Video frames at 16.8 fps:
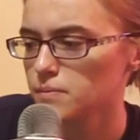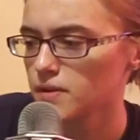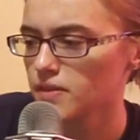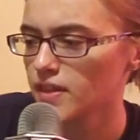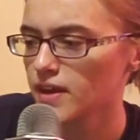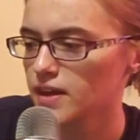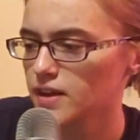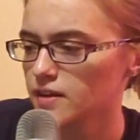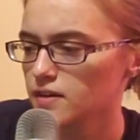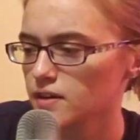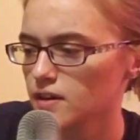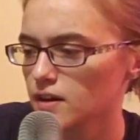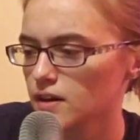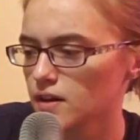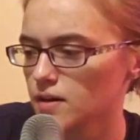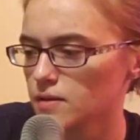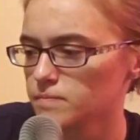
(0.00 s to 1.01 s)
But then
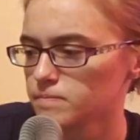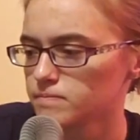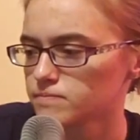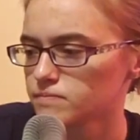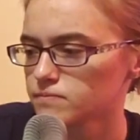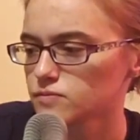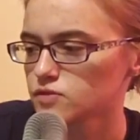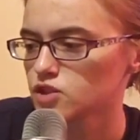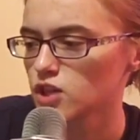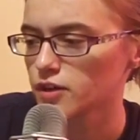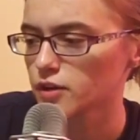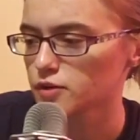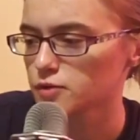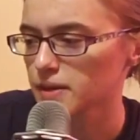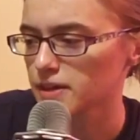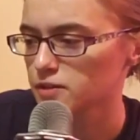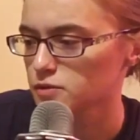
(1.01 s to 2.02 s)
John
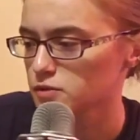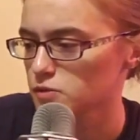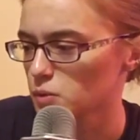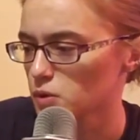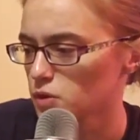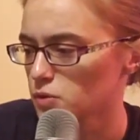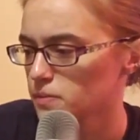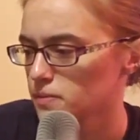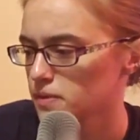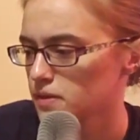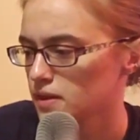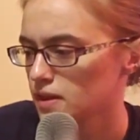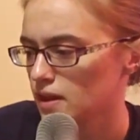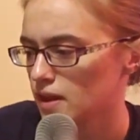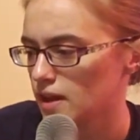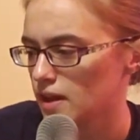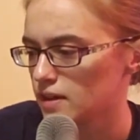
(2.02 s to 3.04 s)
goes back to his room,
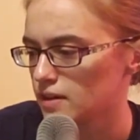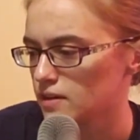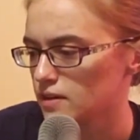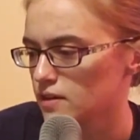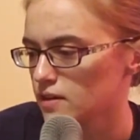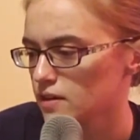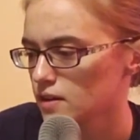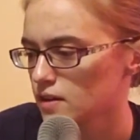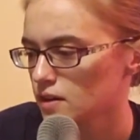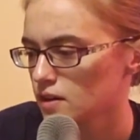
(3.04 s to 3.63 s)
and